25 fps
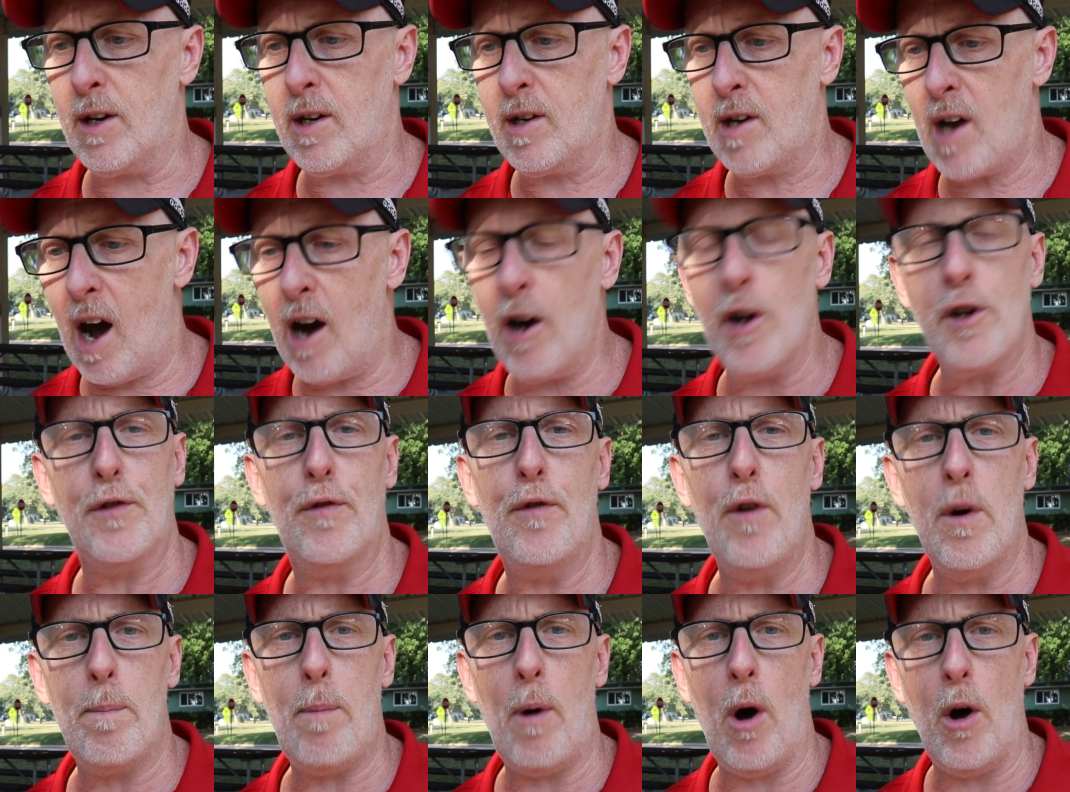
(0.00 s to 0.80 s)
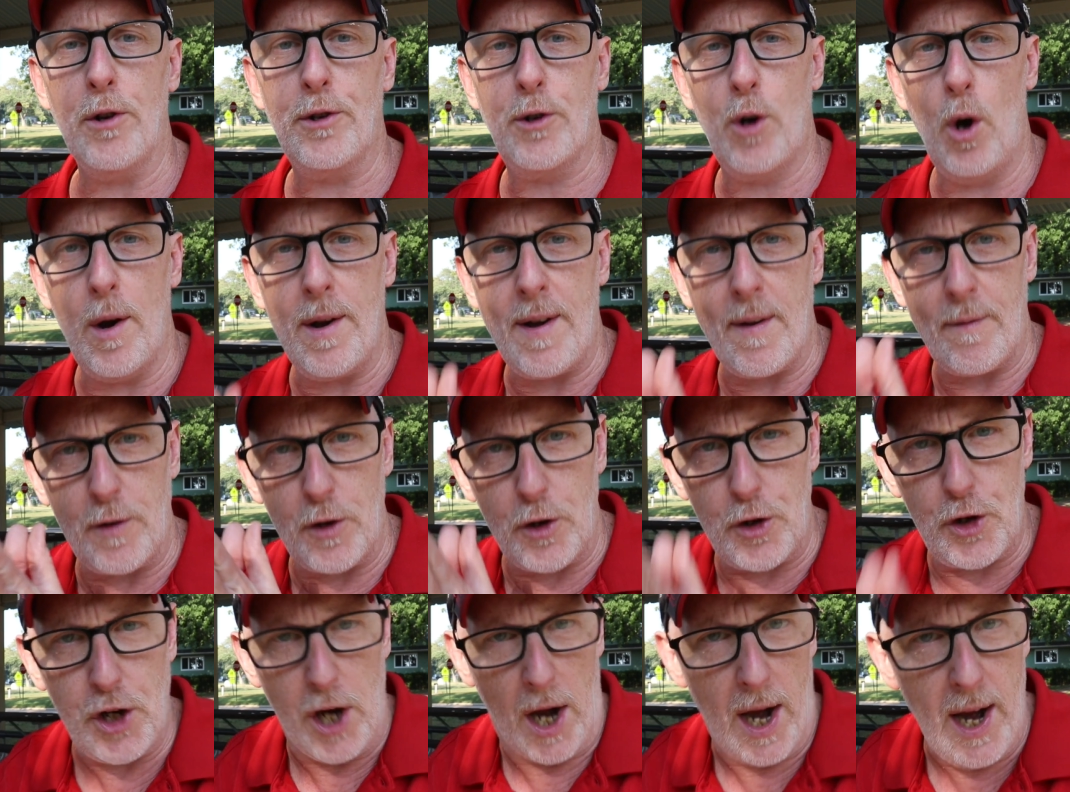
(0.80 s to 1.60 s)
college football is going to
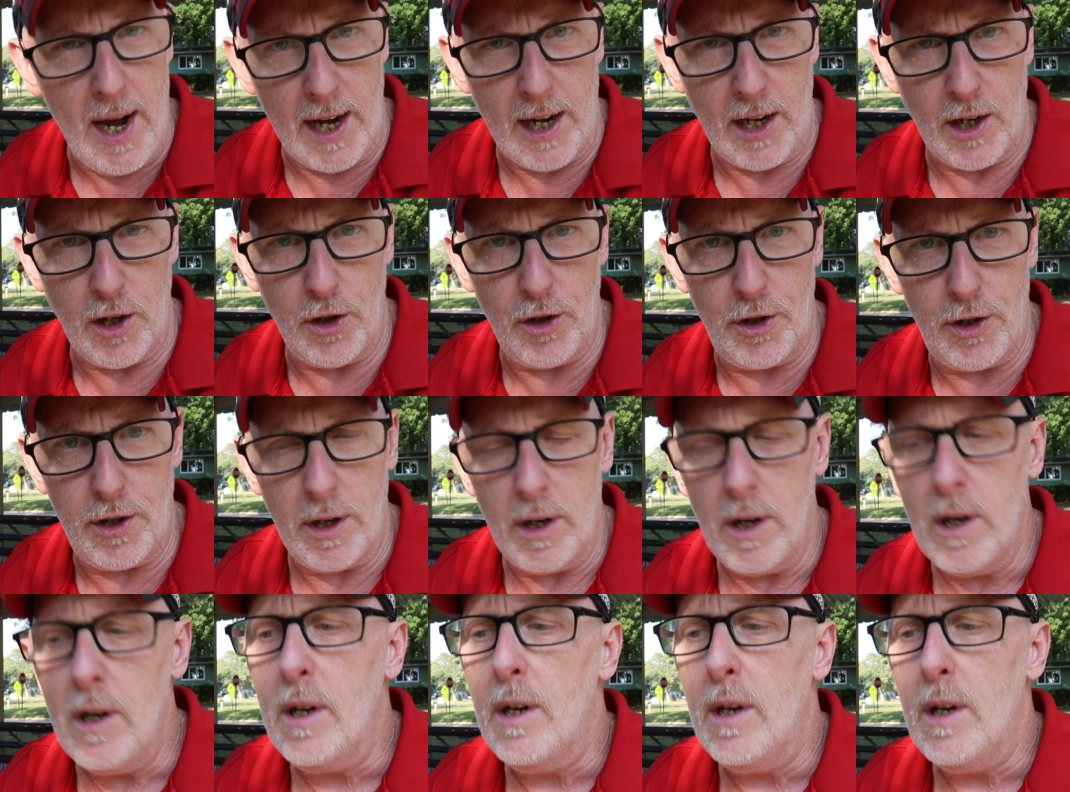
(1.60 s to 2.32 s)
change.